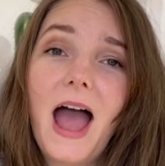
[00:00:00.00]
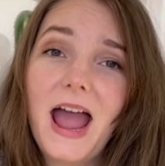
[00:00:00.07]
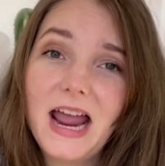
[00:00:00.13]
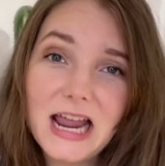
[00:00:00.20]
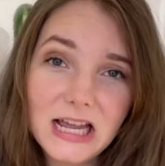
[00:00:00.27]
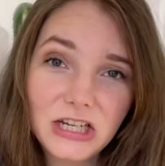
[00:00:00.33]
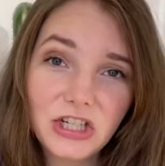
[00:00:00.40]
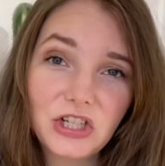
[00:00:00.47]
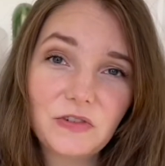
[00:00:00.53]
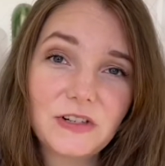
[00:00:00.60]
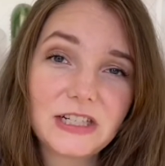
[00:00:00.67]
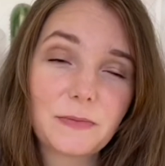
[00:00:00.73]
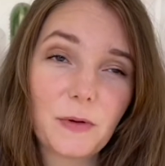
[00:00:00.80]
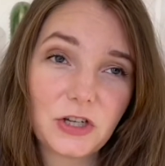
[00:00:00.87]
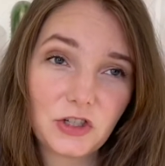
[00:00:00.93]
And she
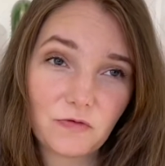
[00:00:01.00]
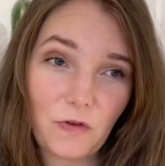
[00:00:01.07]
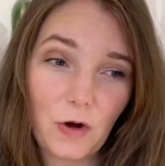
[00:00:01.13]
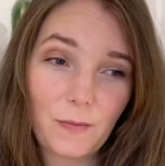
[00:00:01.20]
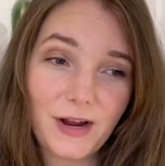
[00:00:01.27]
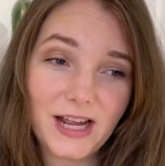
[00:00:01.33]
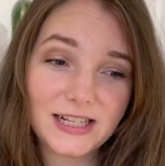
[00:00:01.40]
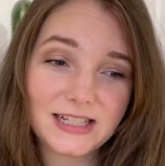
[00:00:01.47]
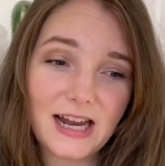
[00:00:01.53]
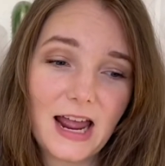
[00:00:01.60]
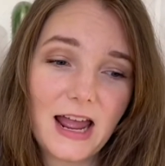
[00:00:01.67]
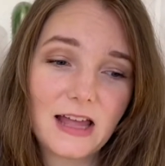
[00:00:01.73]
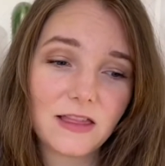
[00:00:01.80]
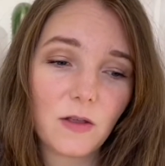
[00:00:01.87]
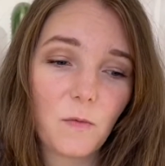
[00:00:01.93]
reads a bunch of romance,
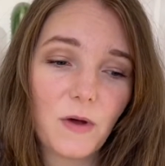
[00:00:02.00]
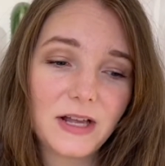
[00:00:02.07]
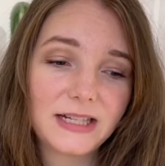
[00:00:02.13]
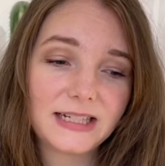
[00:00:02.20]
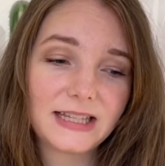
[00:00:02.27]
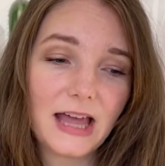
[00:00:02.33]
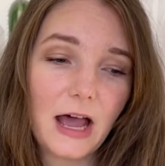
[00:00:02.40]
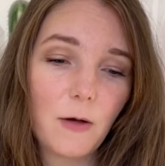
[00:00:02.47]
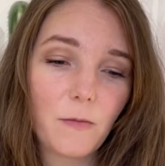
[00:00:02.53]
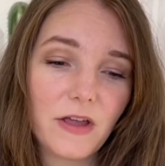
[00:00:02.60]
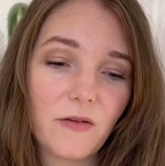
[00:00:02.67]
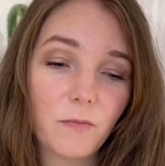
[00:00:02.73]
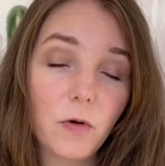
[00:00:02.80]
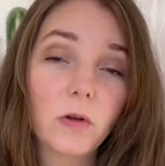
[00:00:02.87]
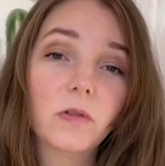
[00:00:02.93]
and the ones that we
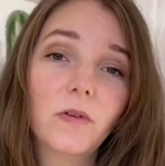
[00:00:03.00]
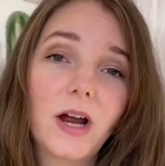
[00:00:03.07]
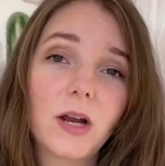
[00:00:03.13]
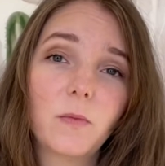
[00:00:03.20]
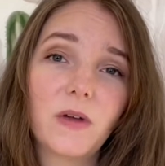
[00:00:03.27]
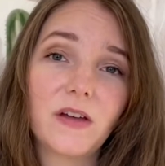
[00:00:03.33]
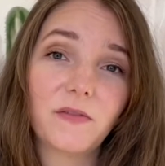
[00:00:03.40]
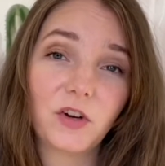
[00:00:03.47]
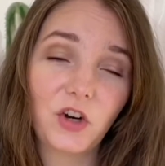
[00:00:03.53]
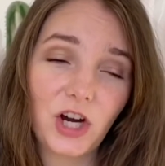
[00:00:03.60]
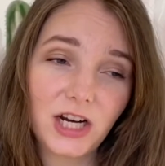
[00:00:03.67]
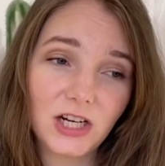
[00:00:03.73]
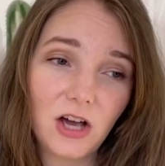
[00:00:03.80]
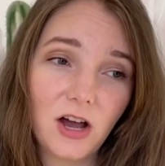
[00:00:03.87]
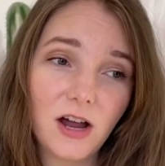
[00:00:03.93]
have both read, we have
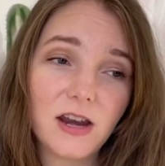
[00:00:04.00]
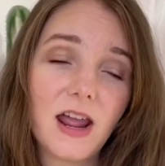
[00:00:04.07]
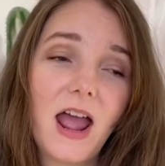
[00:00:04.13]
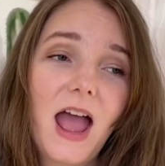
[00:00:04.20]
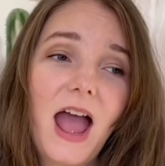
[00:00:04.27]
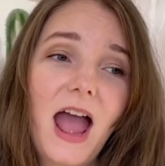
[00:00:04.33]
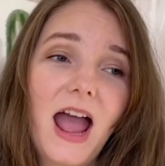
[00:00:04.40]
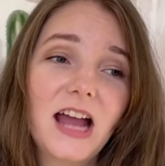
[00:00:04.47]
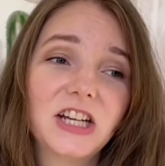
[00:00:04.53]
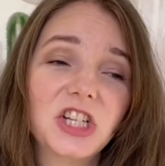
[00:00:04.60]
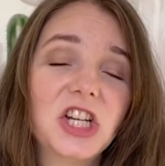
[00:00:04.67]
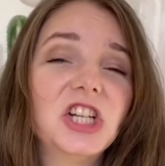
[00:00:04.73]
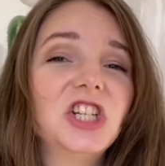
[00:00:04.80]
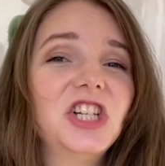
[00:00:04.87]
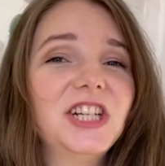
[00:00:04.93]
agreed on. And
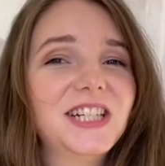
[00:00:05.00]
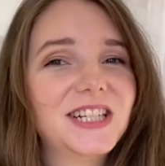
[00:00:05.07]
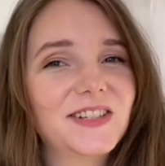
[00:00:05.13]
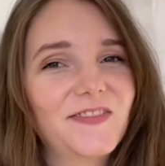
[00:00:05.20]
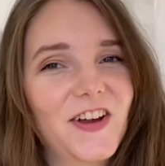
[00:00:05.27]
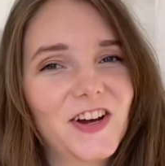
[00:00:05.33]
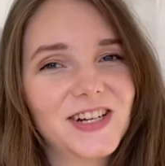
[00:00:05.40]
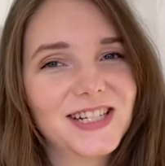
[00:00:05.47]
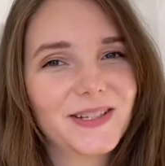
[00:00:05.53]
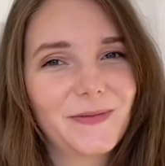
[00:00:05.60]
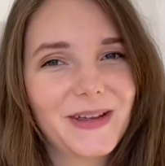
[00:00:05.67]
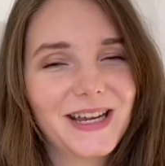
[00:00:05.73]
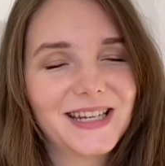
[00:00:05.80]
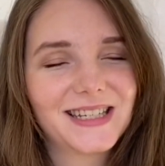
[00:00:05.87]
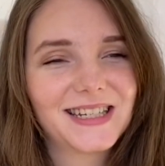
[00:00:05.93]
she's very
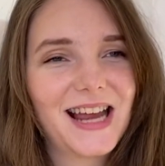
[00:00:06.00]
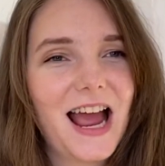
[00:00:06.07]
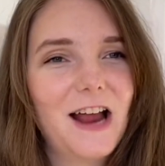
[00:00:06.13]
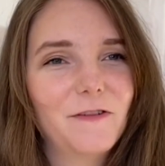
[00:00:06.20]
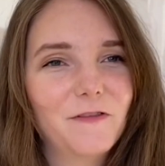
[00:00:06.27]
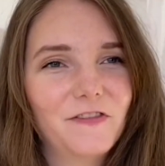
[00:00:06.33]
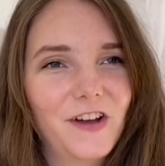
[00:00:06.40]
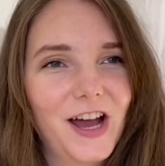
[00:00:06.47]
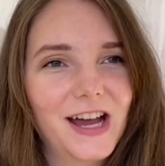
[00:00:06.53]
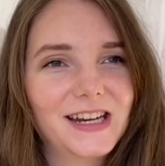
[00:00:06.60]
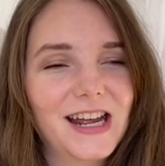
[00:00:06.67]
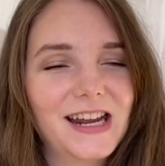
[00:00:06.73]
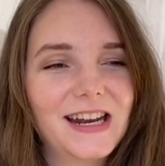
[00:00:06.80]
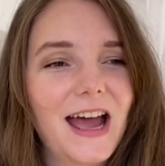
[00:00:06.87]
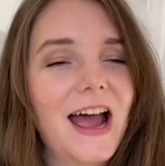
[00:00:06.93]
sweet and fun,
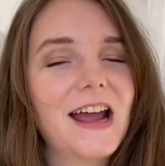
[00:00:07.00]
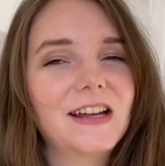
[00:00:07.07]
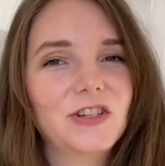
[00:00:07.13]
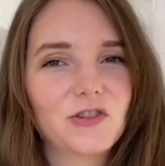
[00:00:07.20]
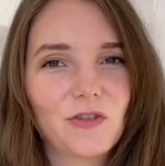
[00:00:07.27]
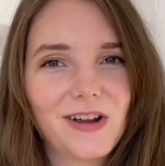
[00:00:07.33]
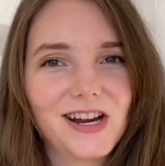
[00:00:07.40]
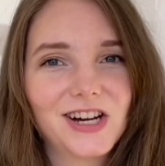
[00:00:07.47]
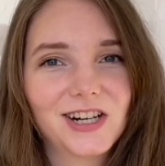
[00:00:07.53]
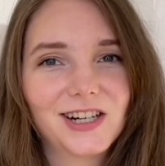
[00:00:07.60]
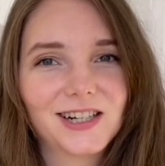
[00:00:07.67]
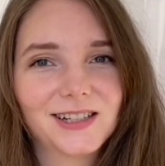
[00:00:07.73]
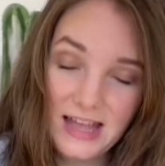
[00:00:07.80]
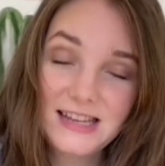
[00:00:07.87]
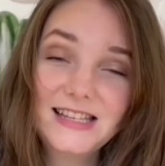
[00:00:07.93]
and I enjoy
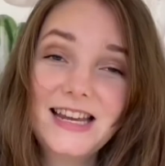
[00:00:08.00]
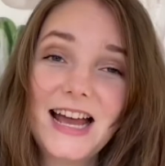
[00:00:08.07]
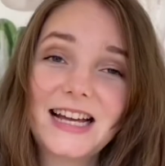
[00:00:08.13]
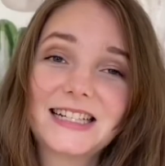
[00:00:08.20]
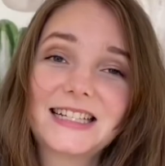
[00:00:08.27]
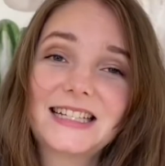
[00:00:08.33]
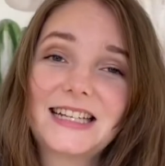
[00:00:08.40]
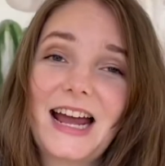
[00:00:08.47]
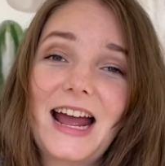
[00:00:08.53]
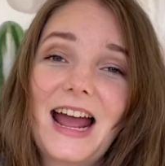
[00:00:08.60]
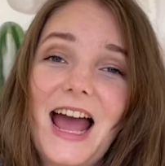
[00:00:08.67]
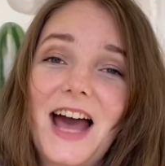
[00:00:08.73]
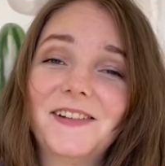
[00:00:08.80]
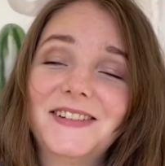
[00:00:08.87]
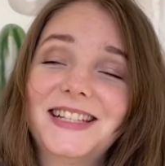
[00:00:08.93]
her. Next, I
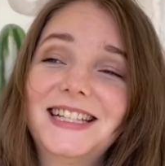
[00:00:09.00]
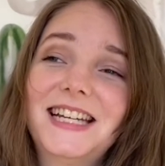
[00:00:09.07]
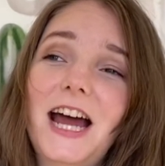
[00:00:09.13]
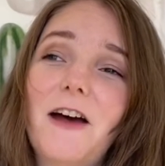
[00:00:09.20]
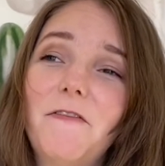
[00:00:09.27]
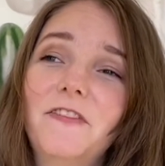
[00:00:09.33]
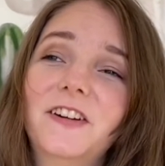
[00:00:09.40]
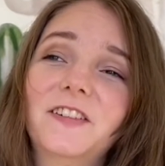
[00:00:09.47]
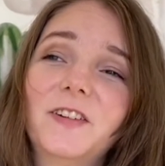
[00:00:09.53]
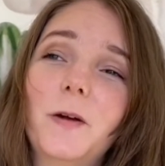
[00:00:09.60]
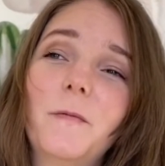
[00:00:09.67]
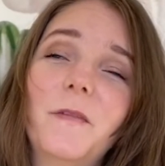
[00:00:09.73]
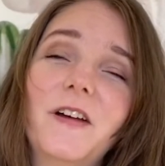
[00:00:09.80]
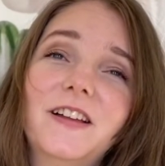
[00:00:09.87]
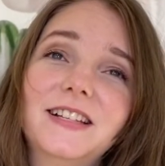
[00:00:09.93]
have Steph
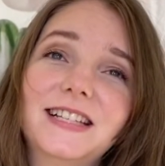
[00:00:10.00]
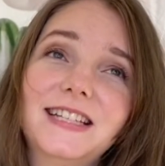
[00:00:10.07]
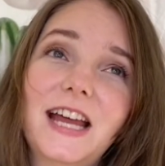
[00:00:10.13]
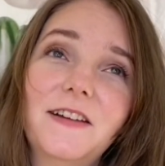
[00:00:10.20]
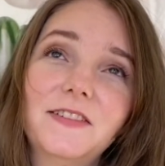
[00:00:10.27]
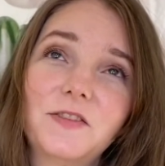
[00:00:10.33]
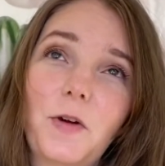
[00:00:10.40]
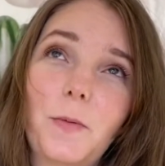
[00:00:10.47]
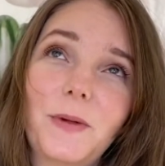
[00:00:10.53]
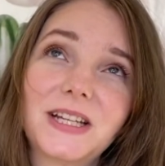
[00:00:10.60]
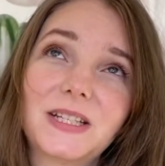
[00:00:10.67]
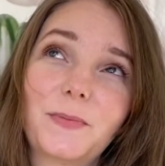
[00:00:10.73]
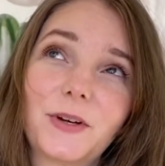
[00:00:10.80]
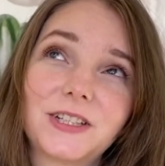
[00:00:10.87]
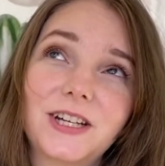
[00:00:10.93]
from Steph's
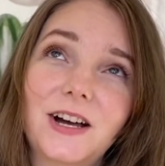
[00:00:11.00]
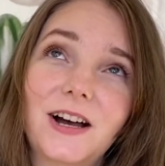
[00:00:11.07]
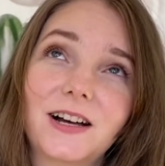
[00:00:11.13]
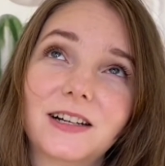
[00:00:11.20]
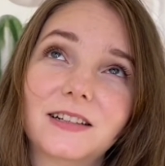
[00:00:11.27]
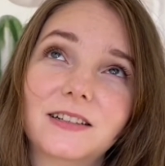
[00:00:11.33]
Romance Book Talk.